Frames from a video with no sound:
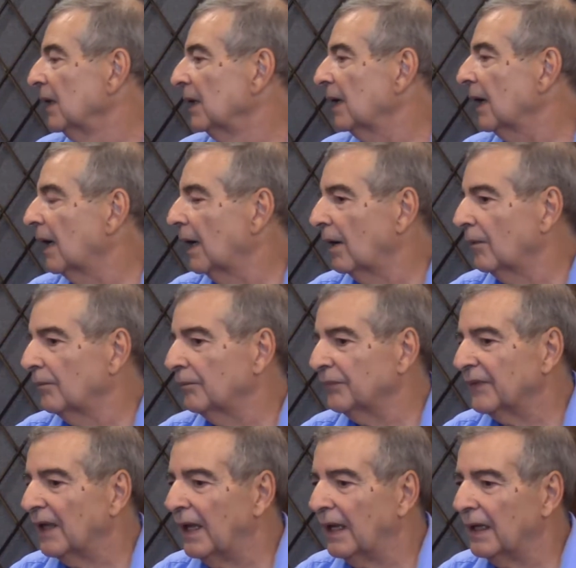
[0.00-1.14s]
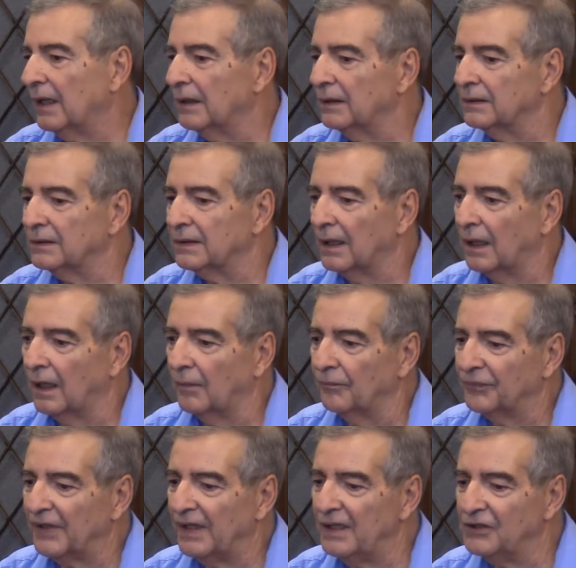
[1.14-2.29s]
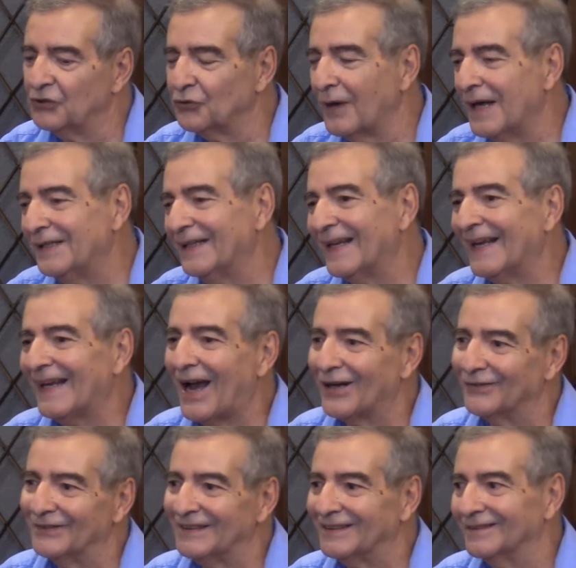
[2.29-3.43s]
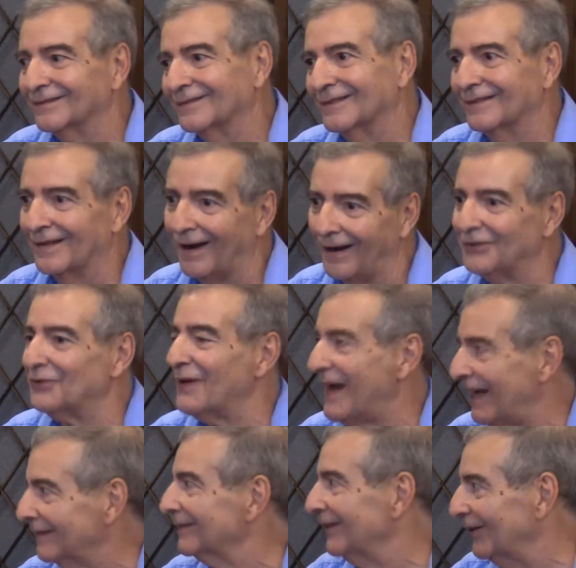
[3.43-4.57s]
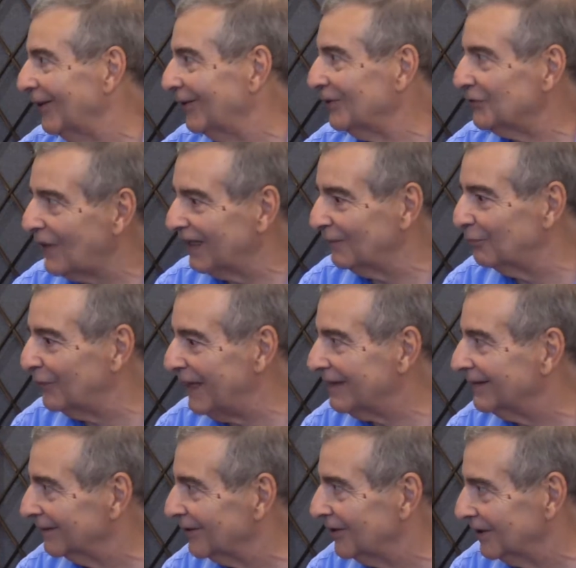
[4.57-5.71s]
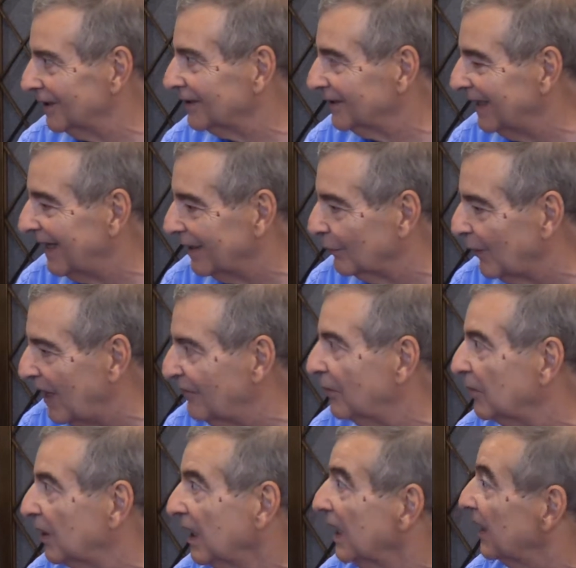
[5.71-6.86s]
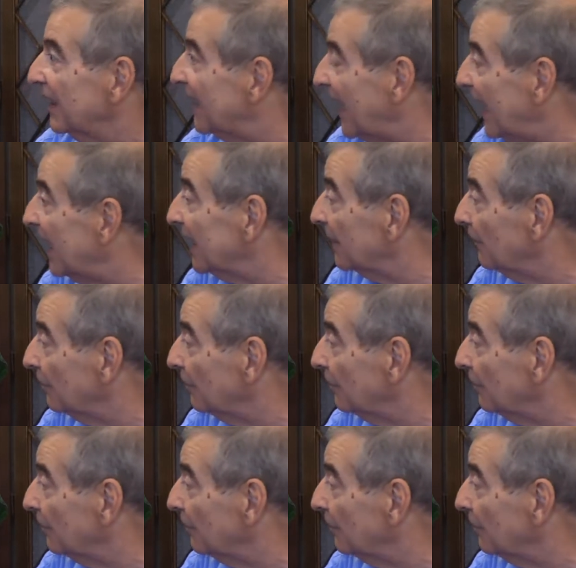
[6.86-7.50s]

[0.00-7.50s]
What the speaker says: And he's trying to get out of his contract, trying to break the curse and get away from her. He can't.